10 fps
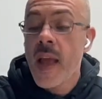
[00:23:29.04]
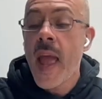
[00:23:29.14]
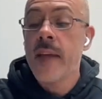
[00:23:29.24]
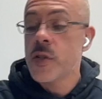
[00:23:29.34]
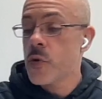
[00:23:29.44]

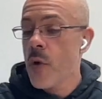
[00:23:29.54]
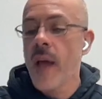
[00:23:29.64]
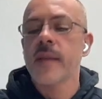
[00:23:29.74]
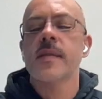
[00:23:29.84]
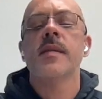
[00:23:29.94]
and
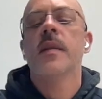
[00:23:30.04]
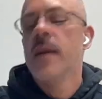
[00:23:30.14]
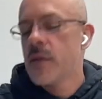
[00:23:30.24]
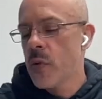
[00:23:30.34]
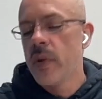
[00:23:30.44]
trust
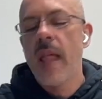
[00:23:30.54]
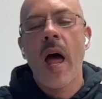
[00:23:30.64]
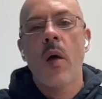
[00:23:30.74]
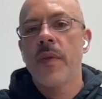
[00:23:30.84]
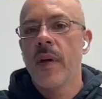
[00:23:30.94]
to
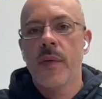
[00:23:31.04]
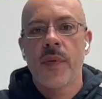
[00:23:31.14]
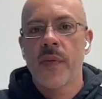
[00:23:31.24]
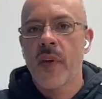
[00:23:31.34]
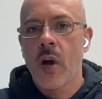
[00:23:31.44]
allow
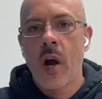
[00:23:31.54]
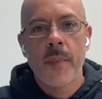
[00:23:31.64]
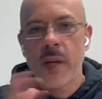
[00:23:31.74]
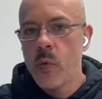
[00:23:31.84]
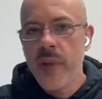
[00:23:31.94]
the
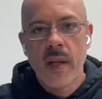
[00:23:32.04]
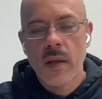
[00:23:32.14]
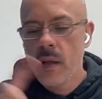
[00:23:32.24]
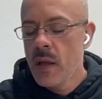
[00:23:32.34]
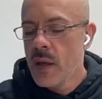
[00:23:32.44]
karmic
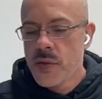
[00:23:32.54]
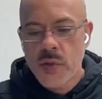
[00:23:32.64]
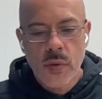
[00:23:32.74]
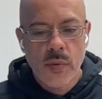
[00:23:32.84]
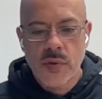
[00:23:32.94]
wheel
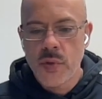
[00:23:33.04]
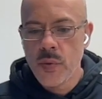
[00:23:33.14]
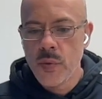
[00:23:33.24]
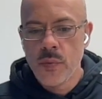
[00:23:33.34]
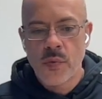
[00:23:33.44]

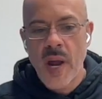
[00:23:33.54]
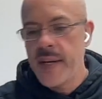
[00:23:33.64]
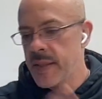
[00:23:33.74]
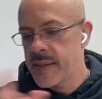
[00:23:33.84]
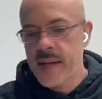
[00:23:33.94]
to right
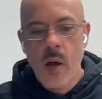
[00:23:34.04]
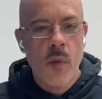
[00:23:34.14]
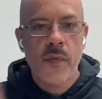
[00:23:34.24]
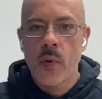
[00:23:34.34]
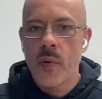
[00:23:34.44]

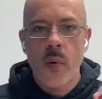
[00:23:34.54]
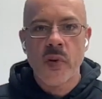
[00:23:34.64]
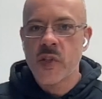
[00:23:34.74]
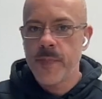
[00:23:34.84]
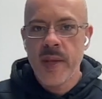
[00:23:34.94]
itself or
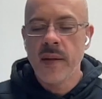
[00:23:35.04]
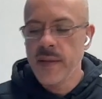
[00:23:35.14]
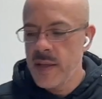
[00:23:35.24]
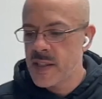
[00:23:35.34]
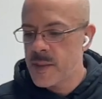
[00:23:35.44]

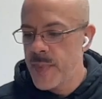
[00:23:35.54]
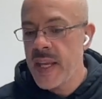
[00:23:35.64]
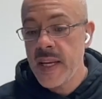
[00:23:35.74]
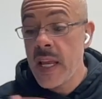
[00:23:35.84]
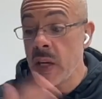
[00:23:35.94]

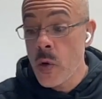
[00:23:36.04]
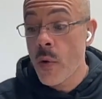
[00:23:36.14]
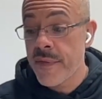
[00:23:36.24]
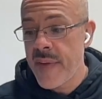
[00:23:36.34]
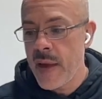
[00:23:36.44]
spin in
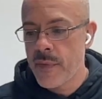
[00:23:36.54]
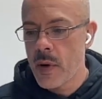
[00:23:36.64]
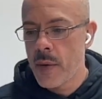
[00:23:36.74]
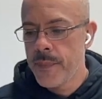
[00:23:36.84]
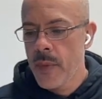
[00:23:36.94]
your
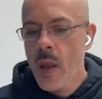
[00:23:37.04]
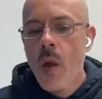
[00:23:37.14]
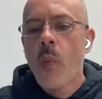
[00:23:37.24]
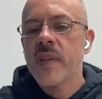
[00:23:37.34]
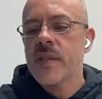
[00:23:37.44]
favor.
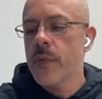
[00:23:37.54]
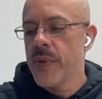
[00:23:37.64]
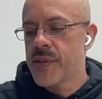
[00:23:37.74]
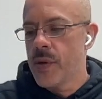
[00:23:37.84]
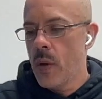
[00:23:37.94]
What's the
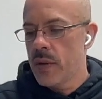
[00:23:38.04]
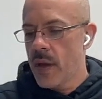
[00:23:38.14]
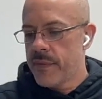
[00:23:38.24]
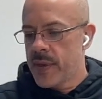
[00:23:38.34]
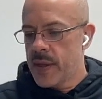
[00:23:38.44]
result
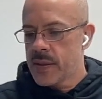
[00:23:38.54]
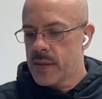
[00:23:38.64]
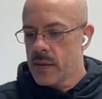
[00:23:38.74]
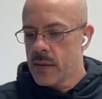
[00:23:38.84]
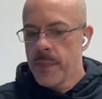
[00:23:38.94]
of
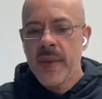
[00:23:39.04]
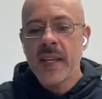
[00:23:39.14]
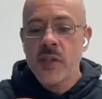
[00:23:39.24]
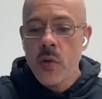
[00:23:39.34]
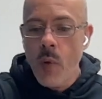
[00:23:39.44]
this?
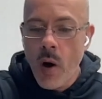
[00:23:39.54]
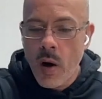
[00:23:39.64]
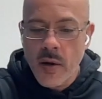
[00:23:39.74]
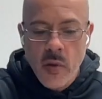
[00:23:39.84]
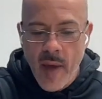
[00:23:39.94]
Because
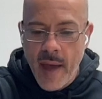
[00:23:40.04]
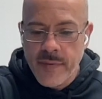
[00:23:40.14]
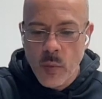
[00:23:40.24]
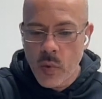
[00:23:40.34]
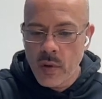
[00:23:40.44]
you have
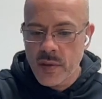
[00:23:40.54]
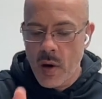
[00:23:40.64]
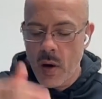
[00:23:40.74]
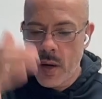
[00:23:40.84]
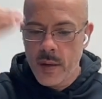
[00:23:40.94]
the World
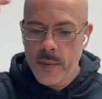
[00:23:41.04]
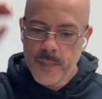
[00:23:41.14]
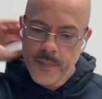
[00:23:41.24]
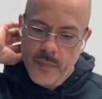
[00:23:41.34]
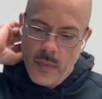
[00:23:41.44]
card
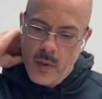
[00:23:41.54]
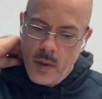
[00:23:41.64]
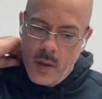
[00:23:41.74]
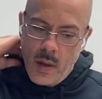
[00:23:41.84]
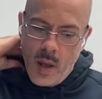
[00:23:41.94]

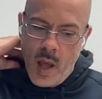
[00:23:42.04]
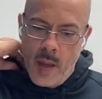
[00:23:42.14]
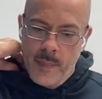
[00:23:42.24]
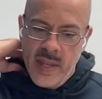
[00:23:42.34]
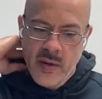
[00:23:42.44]

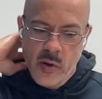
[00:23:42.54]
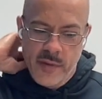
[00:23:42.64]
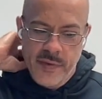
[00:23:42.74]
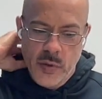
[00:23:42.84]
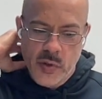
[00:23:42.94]
in your
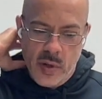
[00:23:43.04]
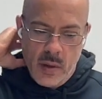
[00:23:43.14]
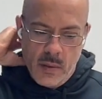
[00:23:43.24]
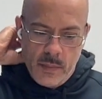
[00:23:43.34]
future,